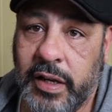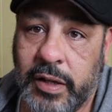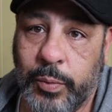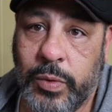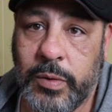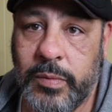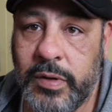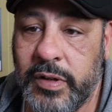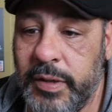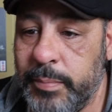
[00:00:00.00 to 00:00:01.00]
and what
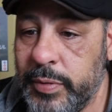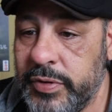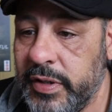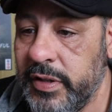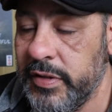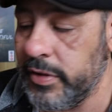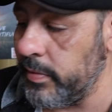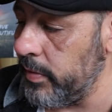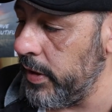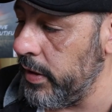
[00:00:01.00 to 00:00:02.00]
really boosted his
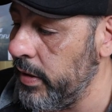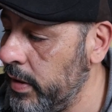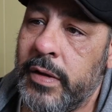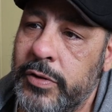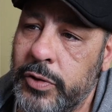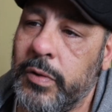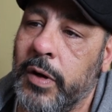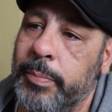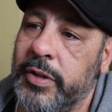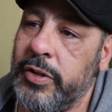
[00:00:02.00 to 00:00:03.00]
career. You
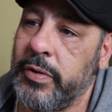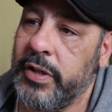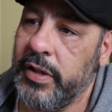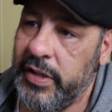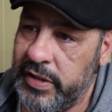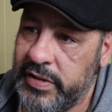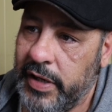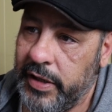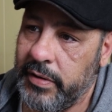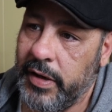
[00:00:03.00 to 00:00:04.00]
grew up in Utica, East
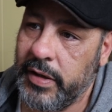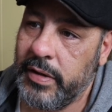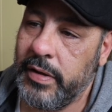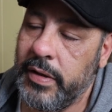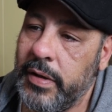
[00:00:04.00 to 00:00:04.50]
Side, correct?